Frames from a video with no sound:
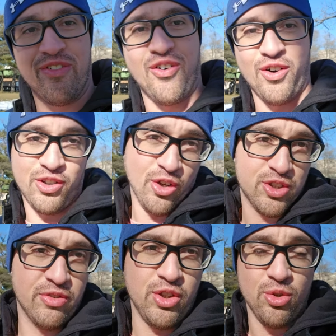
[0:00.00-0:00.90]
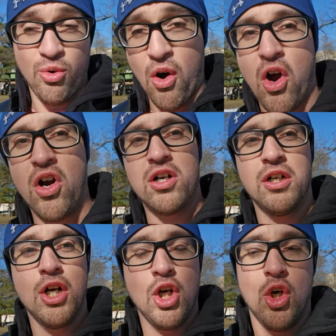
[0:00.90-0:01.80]
for those of you who are
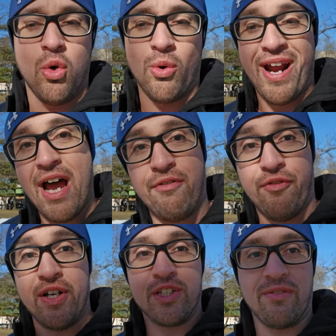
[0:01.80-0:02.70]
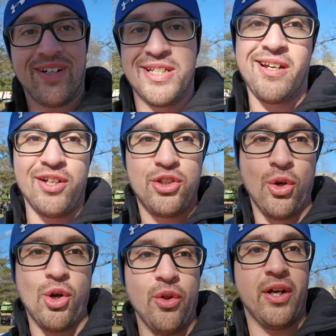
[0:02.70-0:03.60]
or have friends that are vegetarian,
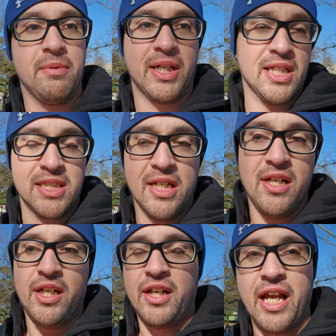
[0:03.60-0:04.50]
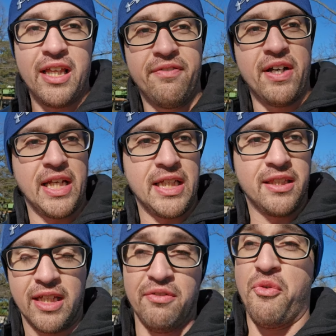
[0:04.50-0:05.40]
don't go there because you're not gonna find
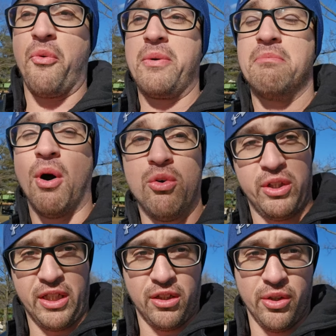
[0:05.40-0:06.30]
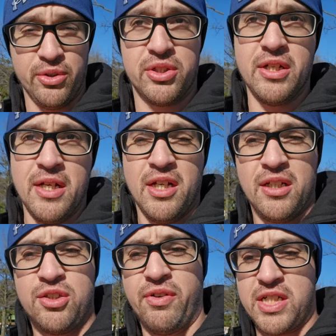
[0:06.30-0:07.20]
anything even remotely close
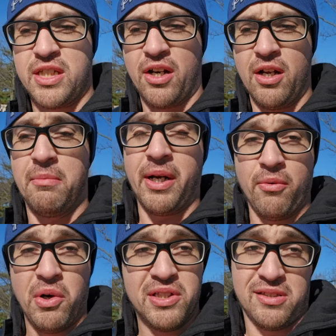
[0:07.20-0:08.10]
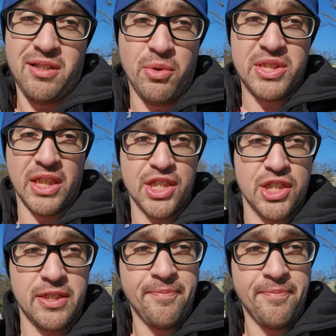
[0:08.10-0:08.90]
too vegetarian, but it was it was delicious.